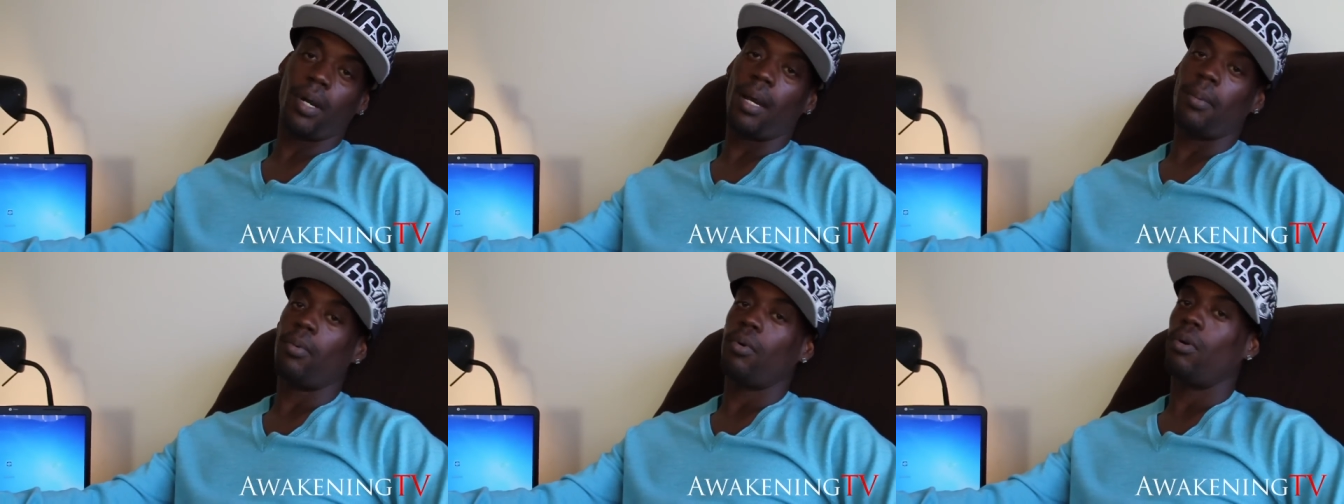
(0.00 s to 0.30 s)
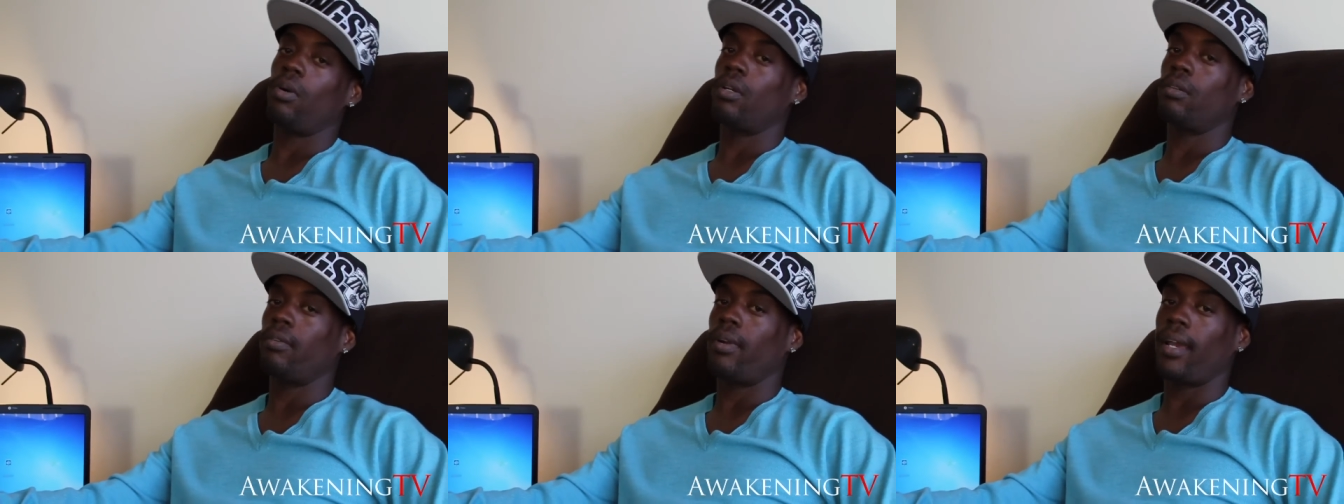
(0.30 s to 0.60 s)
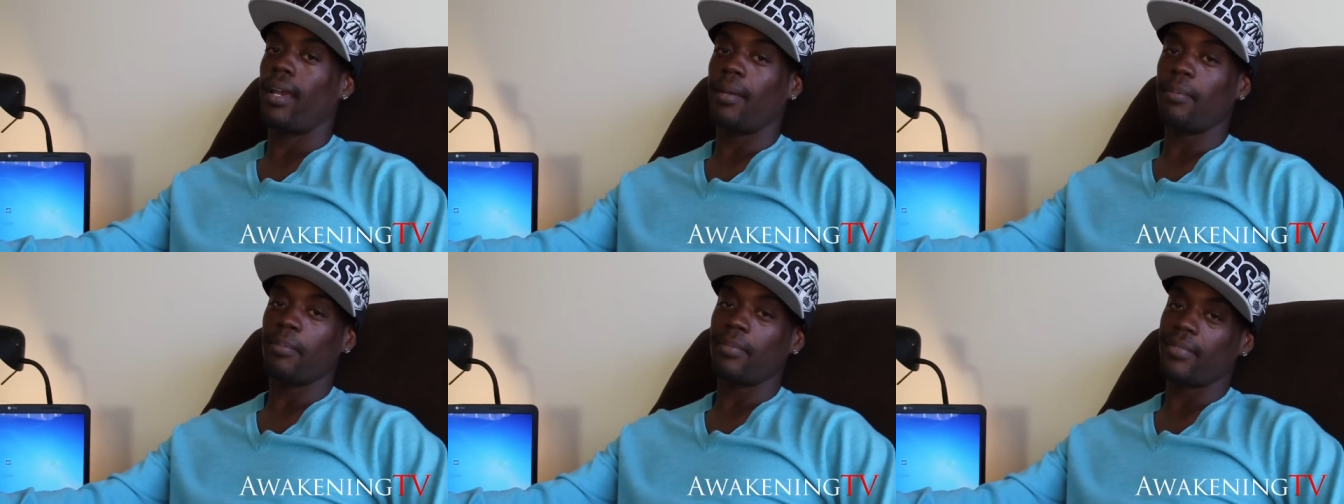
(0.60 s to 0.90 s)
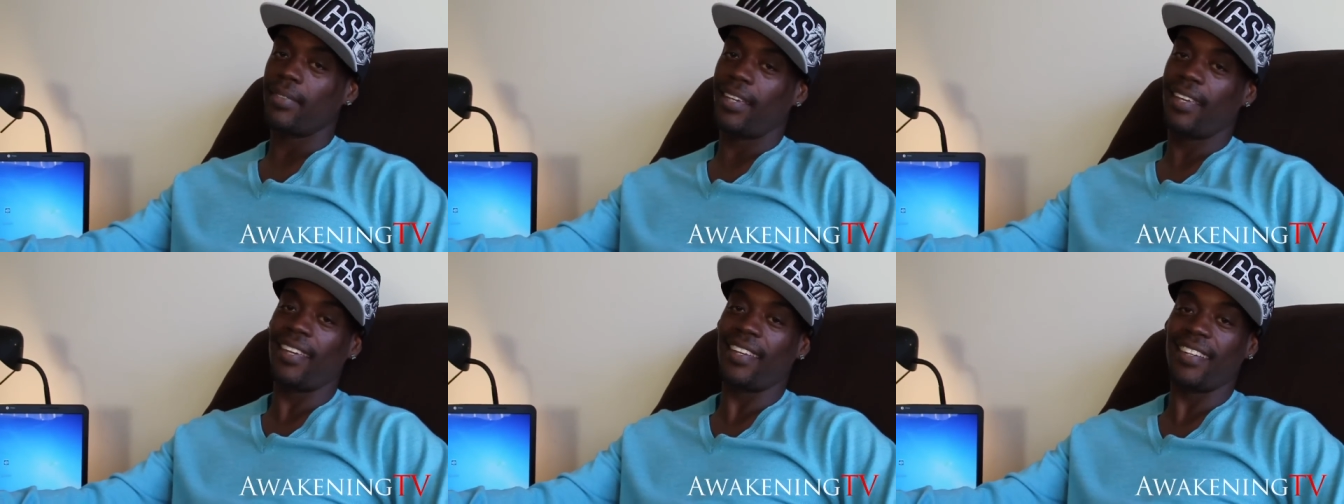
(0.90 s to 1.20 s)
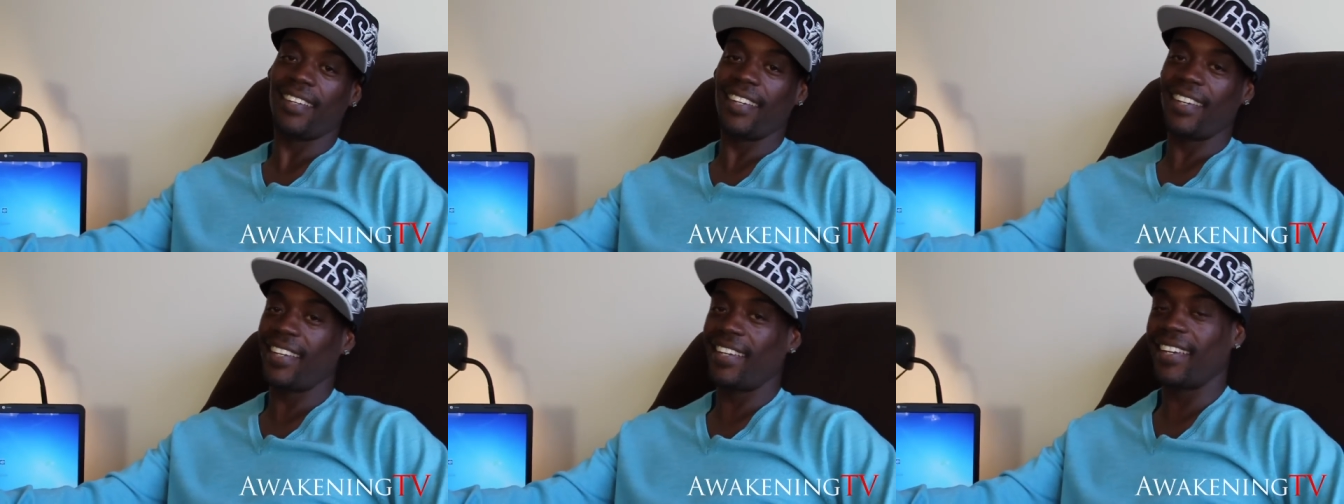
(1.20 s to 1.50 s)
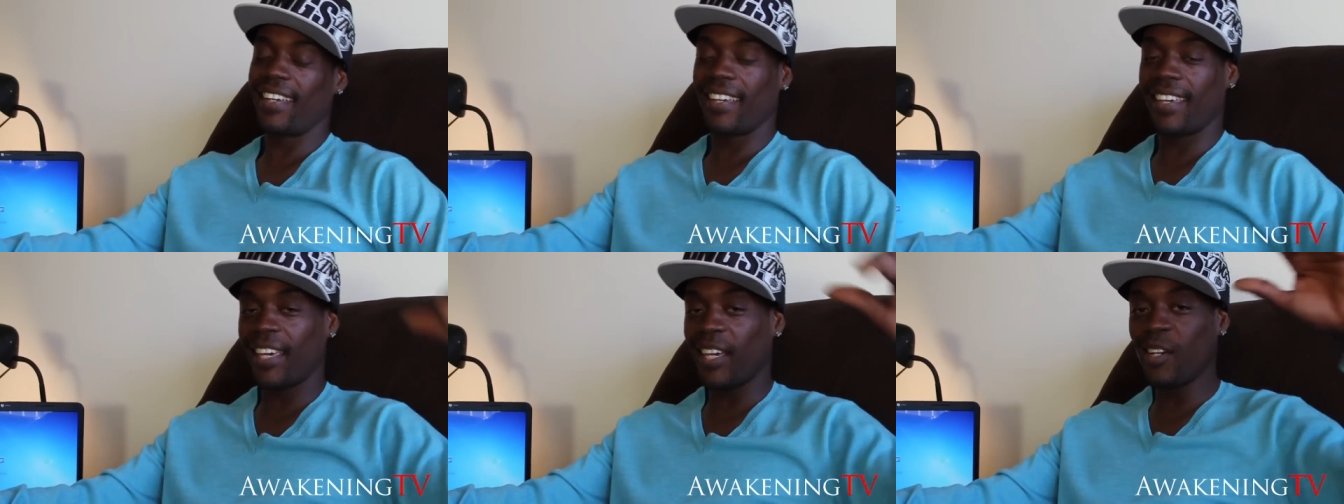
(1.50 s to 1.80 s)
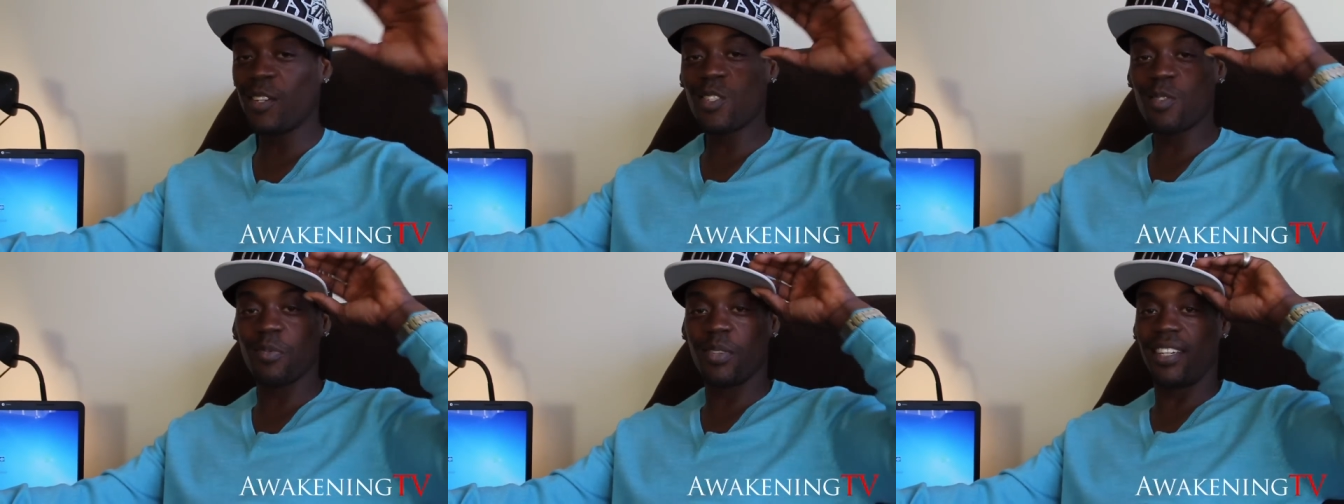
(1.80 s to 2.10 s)
popcorn rap. It
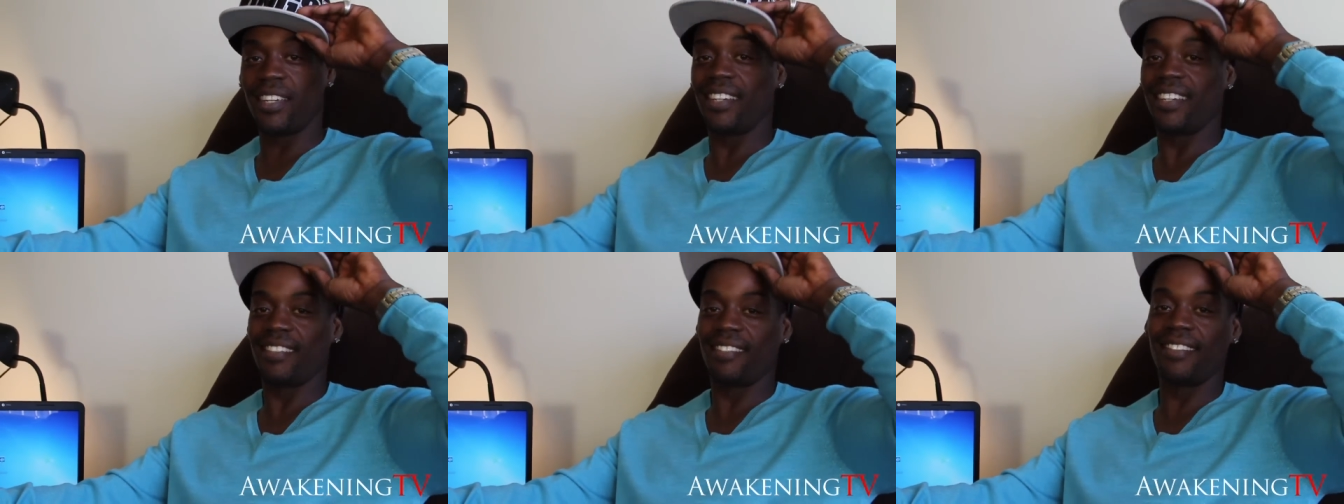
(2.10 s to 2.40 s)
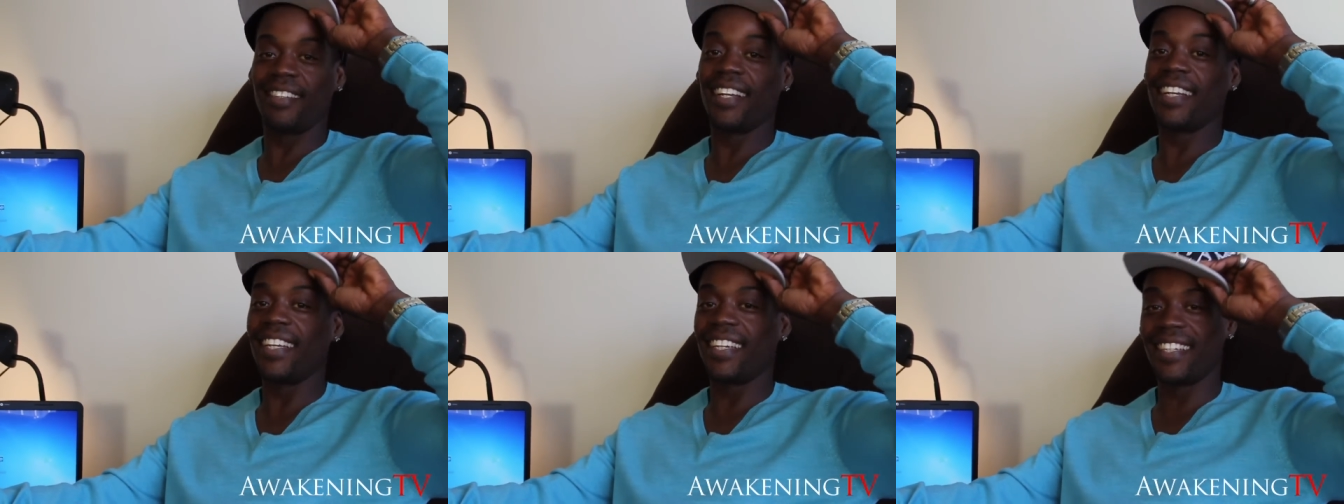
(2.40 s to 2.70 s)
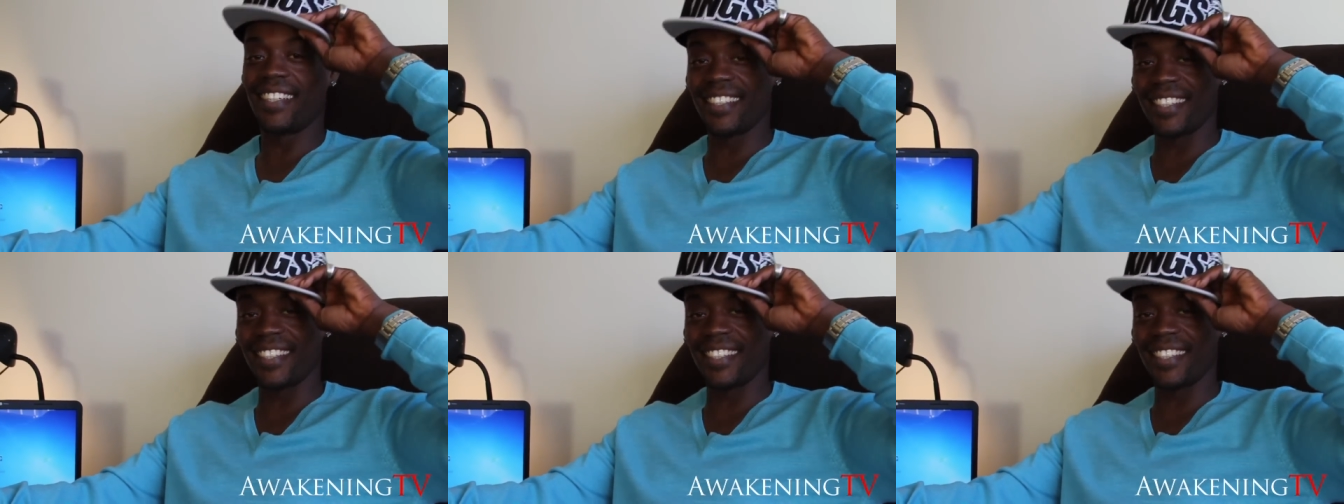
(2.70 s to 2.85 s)
kills me, really.